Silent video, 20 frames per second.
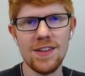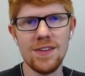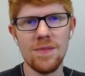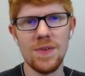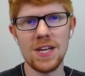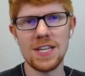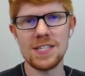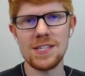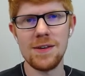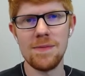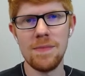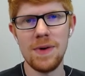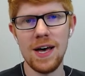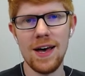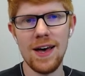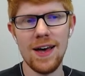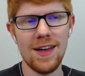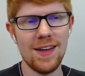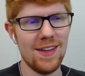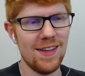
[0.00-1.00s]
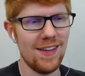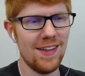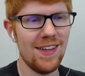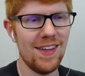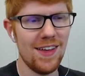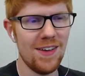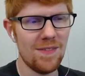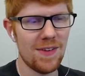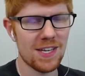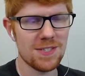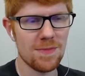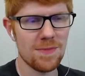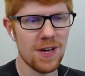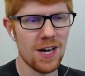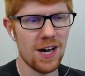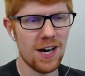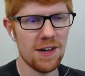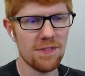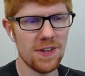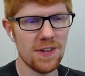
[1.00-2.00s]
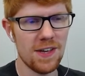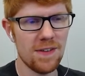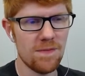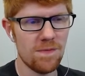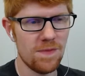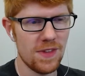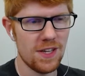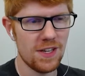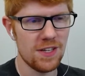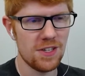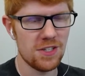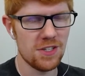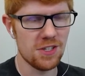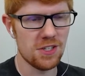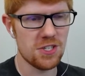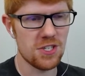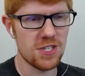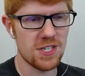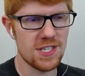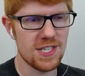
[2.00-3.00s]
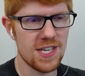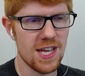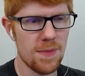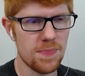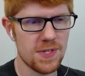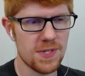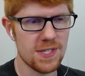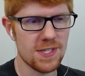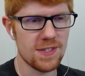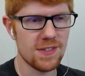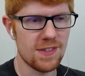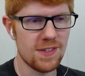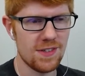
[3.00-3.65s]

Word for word: Make some, make some coffee. Delicious sips.